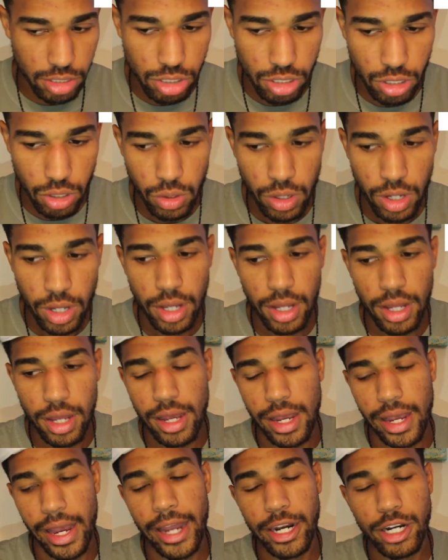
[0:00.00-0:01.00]
So
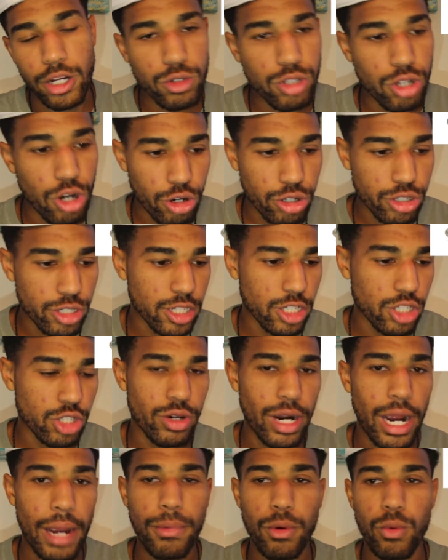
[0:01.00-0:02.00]
I know it's hard to
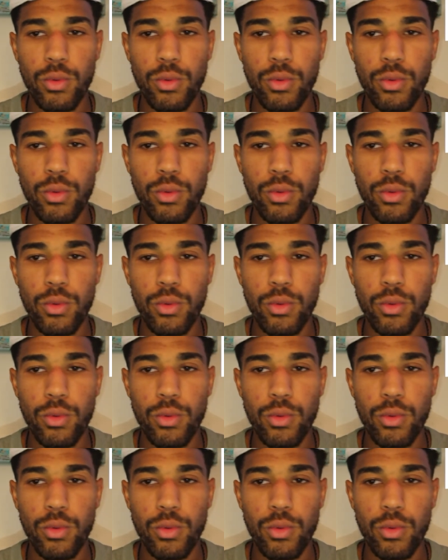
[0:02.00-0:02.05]
describe,